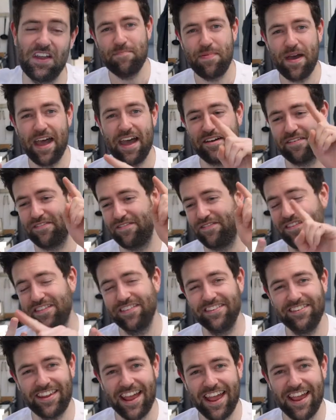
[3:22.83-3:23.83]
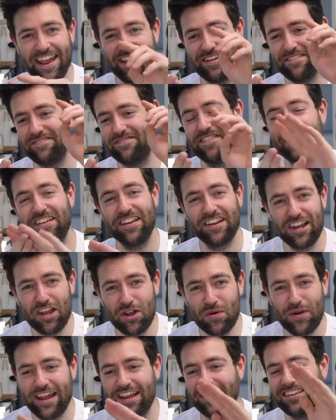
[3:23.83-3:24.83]
Beth, Dave,
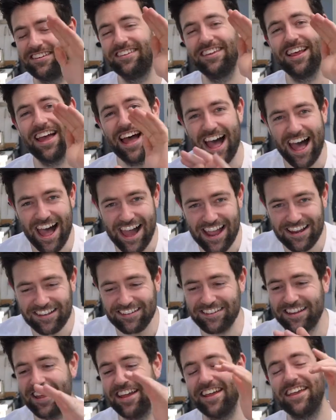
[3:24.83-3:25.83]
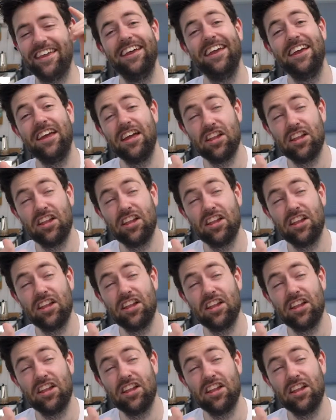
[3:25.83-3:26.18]
Lewis, Isaac,